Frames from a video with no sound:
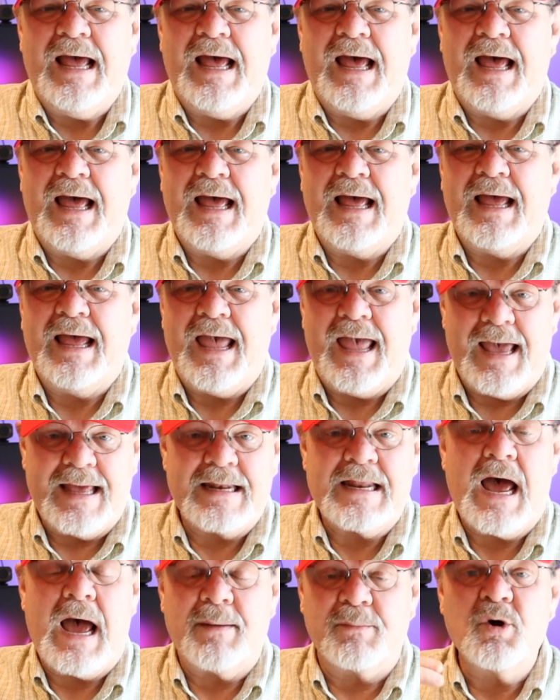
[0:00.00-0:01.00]
Uh,
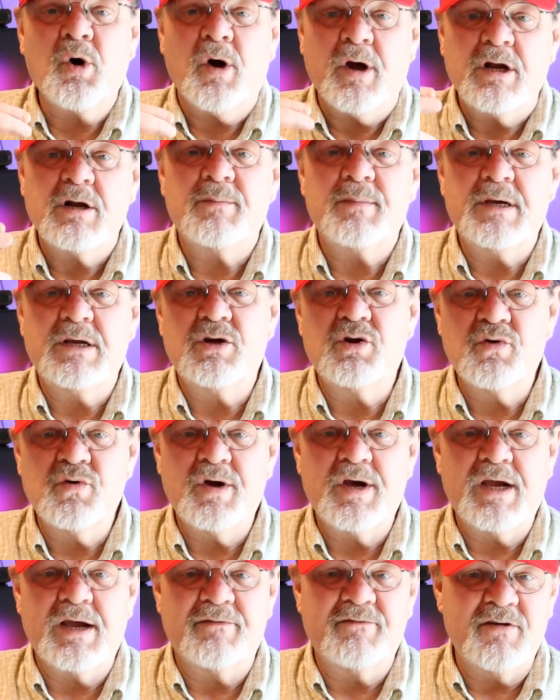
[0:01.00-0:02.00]
and I'm going to be
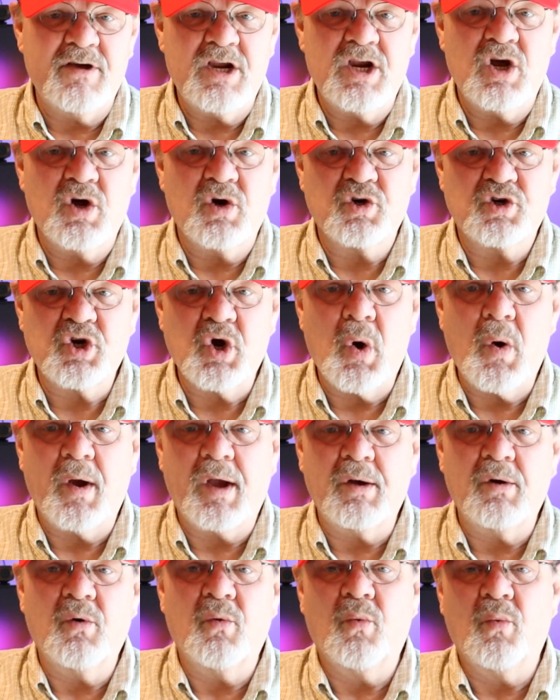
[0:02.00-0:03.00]
doing a video
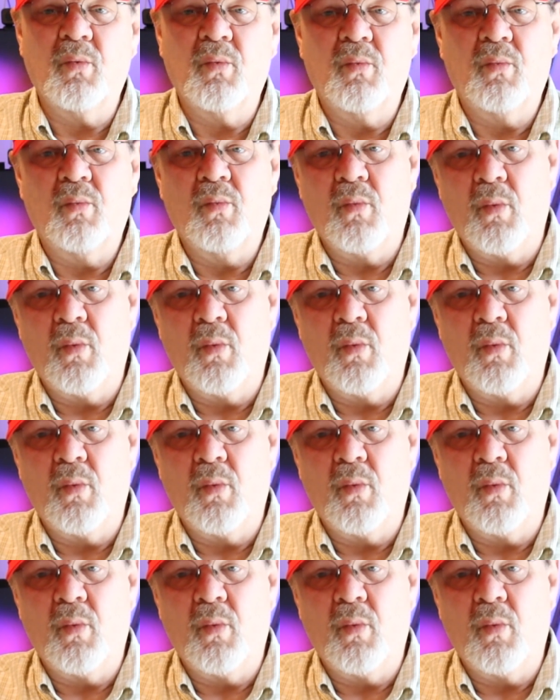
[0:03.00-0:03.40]
showing